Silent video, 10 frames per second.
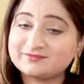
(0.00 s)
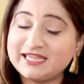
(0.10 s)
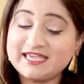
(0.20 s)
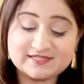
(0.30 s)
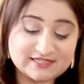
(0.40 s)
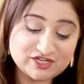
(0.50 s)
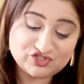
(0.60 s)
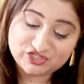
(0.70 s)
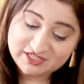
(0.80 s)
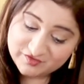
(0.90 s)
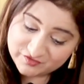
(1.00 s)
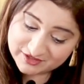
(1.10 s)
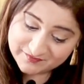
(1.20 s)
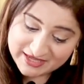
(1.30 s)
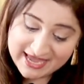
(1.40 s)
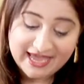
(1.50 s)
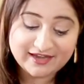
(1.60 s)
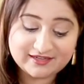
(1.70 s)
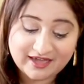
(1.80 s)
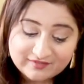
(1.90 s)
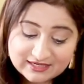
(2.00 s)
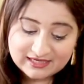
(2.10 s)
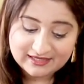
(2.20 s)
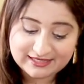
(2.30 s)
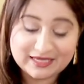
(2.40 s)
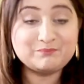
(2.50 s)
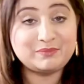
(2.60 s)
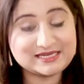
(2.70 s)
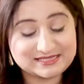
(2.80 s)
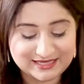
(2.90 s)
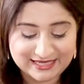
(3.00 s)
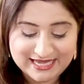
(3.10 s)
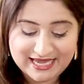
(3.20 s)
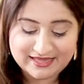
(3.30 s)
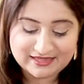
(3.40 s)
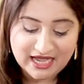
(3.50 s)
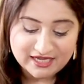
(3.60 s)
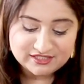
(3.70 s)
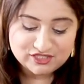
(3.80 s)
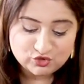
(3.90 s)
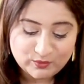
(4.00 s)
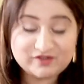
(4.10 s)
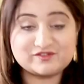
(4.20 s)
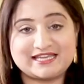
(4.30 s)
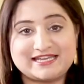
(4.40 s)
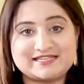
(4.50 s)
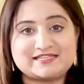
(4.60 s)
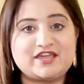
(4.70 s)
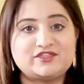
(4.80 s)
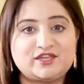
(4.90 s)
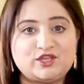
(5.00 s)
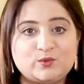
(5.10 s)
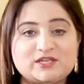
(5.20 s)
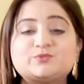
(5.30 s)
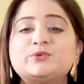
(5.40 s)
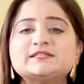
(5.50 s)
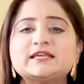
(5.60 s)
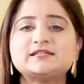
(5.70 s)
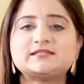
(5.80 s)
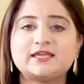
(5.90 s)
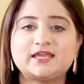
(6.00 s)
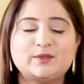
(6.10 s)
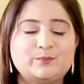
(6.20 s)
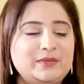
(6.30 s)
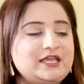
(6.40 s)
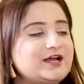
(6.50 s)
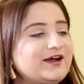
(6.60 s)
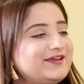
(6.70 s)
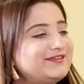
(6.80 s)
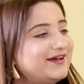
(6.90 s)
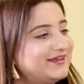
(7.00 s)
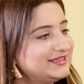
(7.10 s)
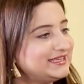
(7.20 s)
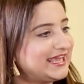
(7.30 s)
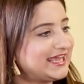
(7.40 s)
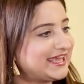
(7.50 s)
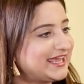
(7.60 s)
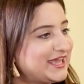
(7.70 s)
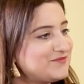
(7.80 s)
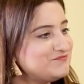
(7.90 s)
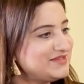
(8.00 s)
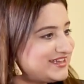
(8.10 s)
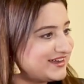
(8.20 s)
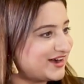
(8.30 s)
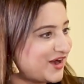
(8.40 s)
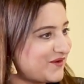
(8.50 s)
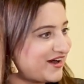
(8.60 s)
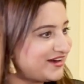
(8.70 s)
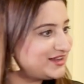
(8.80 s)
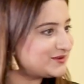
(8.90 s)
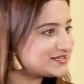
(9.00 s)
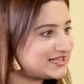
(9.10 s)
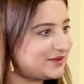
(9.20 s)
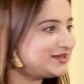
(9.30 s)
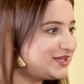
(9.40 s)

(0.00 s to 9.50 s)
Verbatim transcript: he is an achiever and currently competing in the under 12 tennis in the US. Presenting Mikaeel Ali, aka Mika. How are you? Assalamu